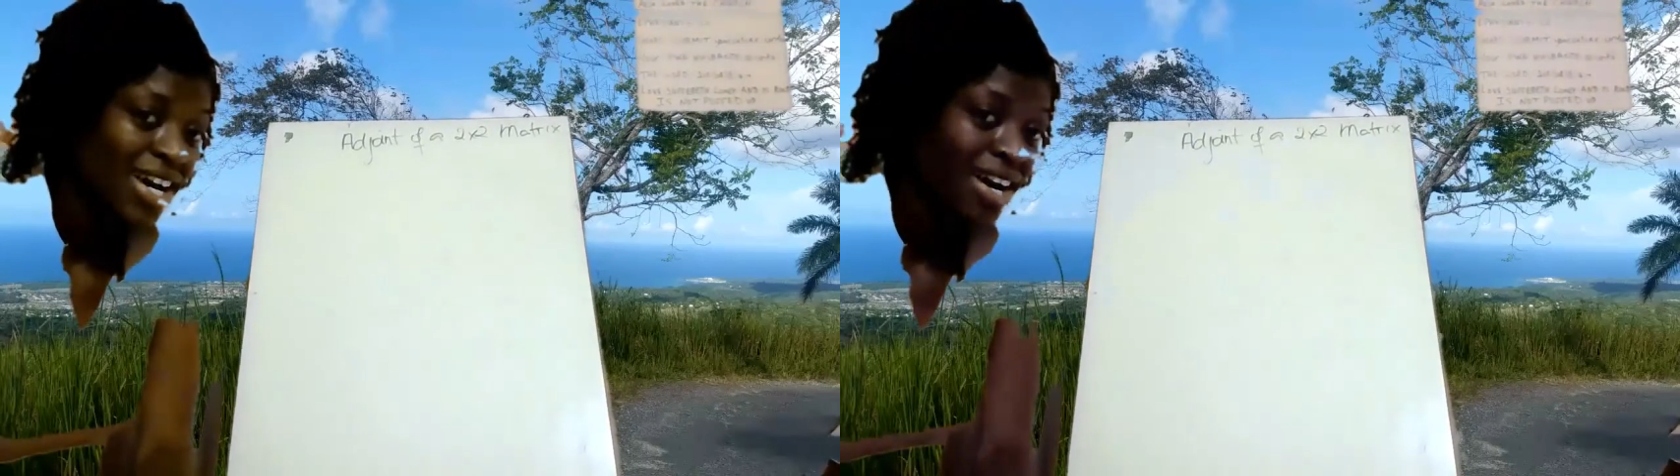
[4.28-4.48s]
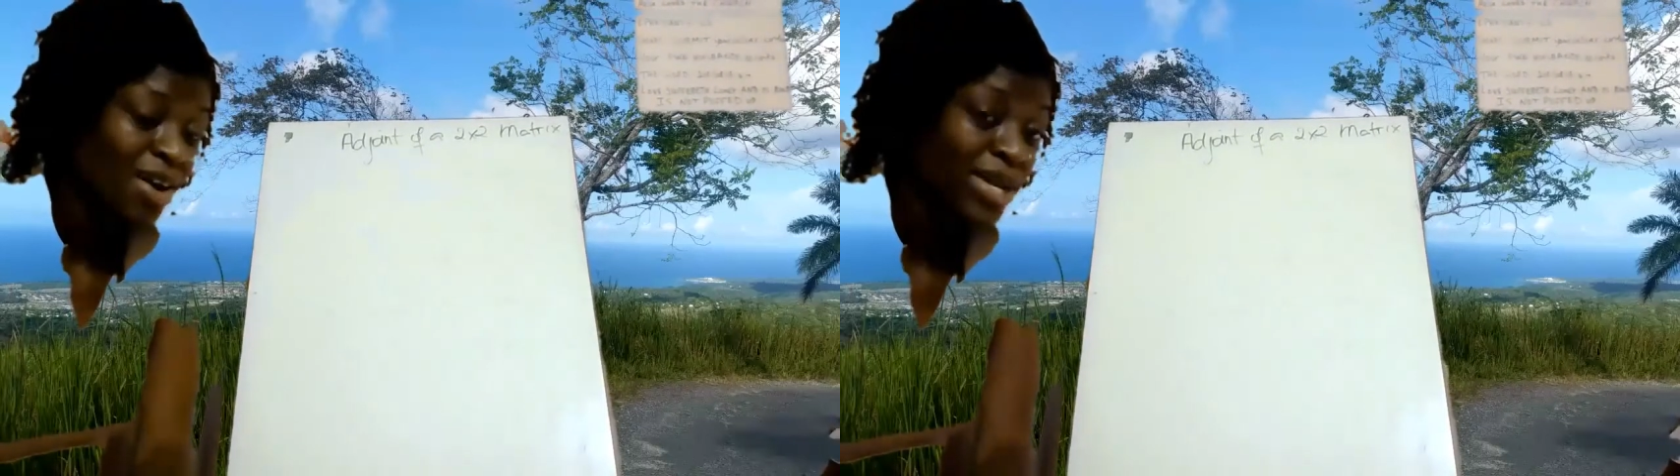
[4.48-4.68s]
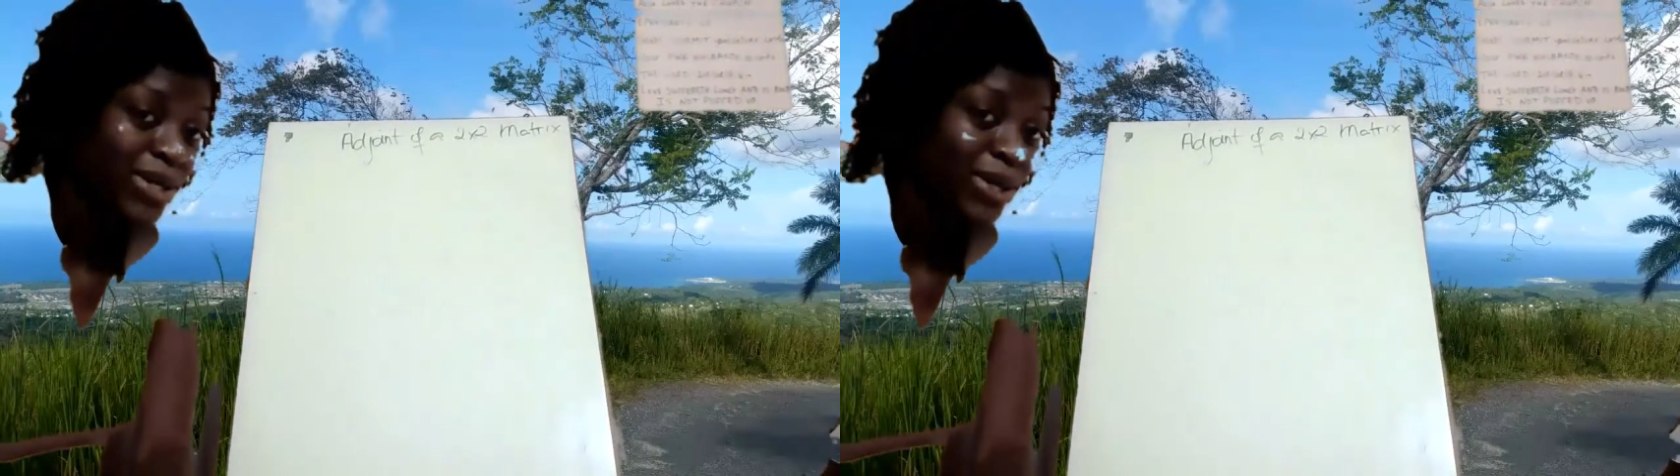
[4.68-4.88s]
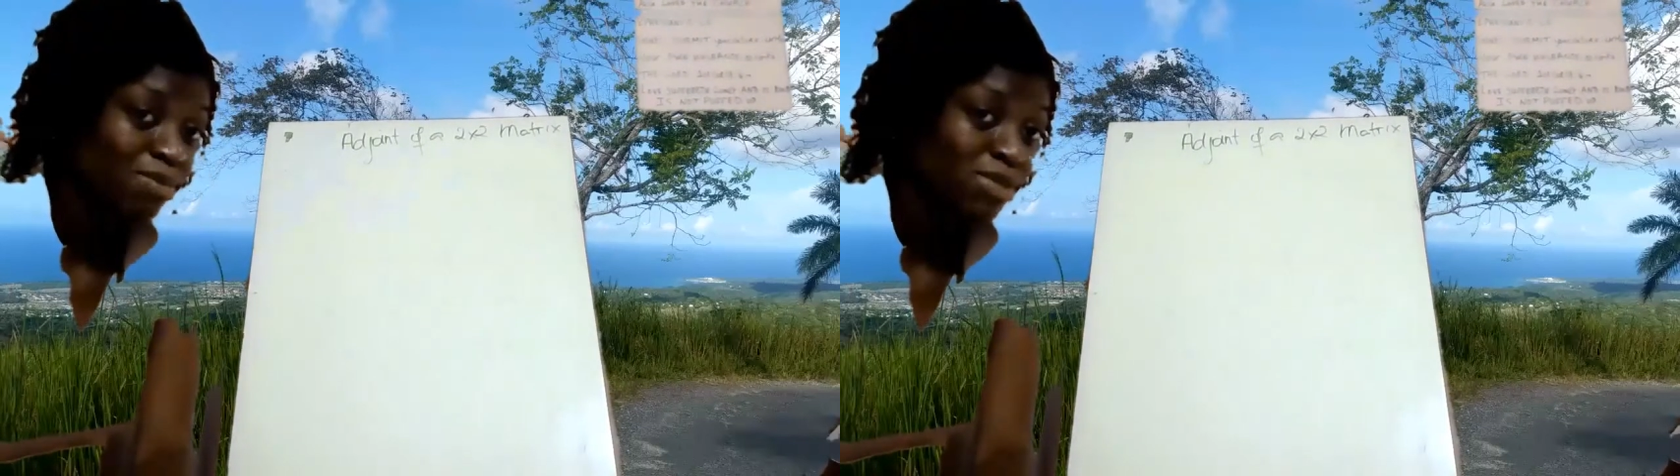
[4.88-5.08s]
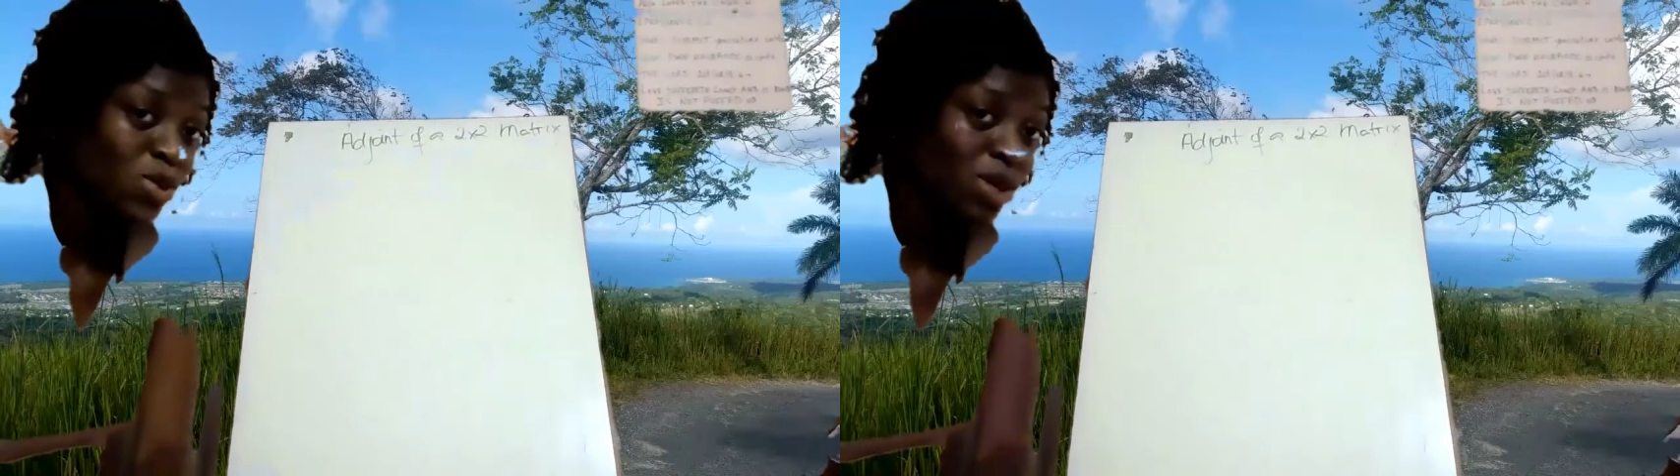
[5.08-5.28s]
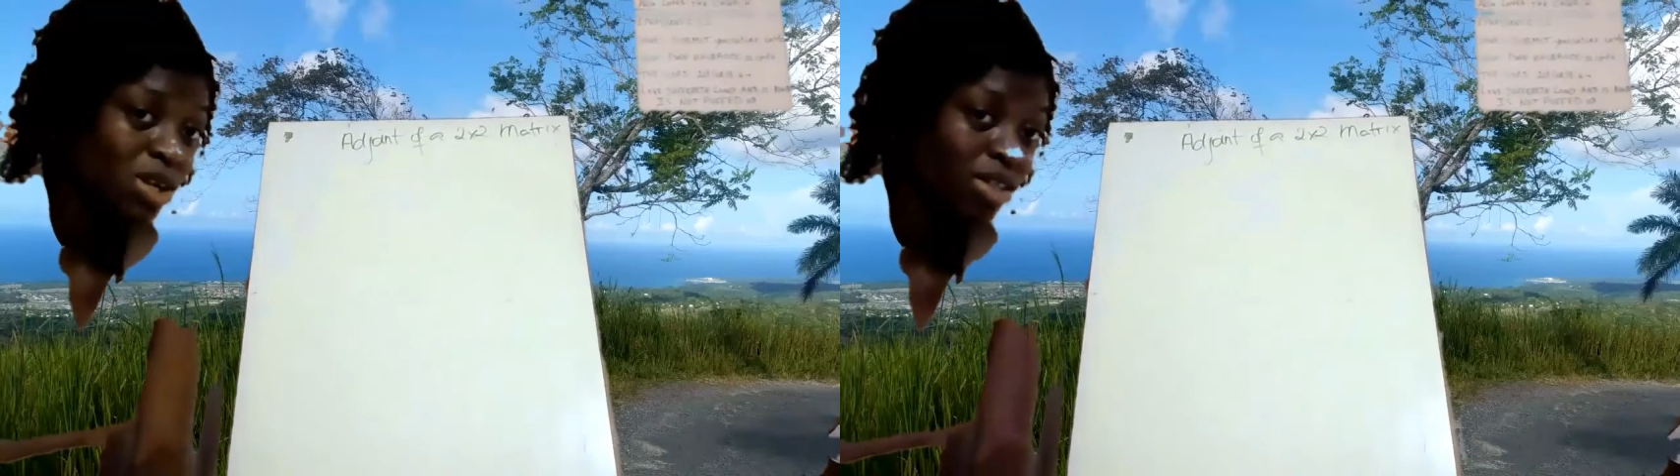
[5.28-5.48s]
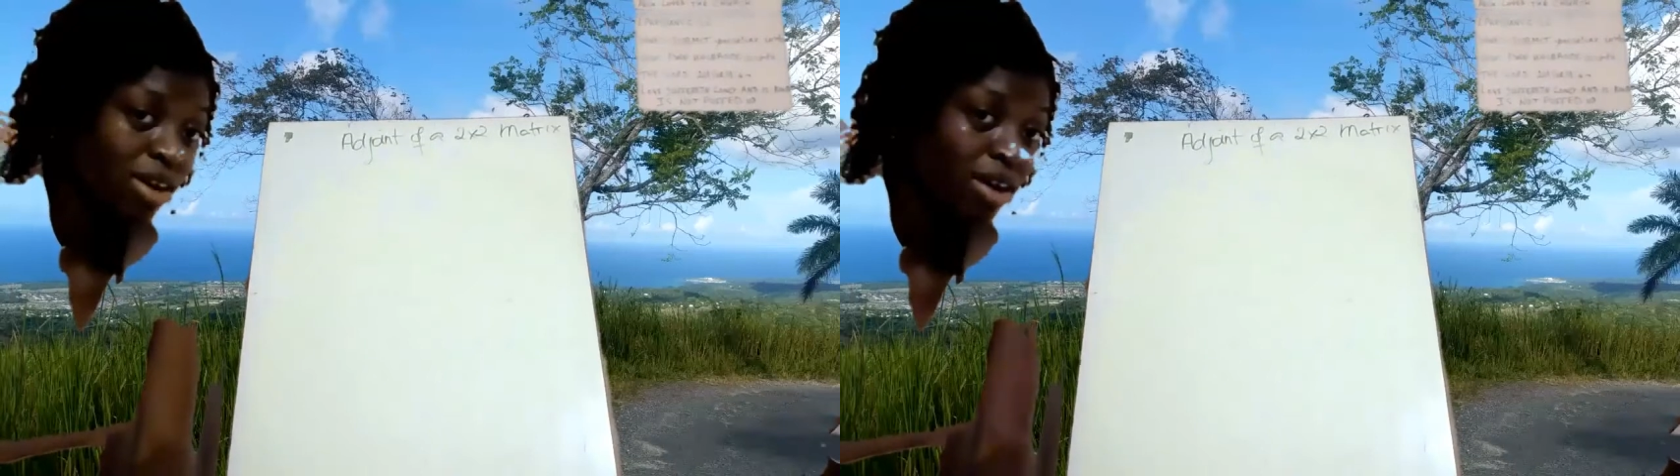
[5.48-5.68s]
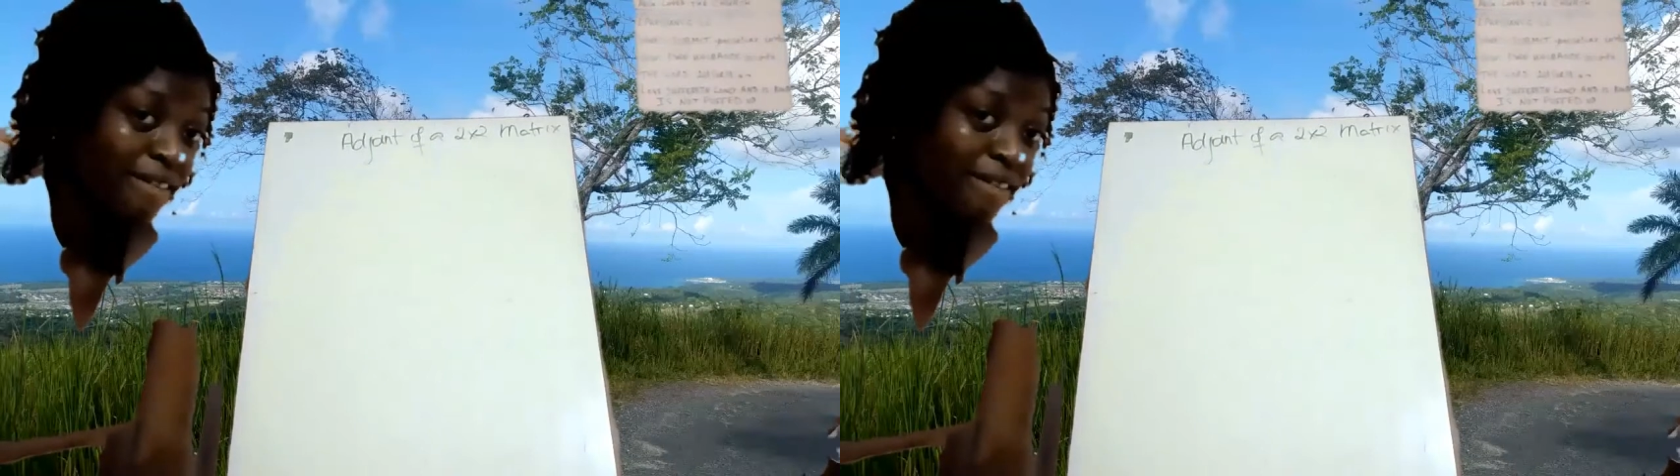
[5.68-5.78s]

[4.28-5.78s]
welcome to another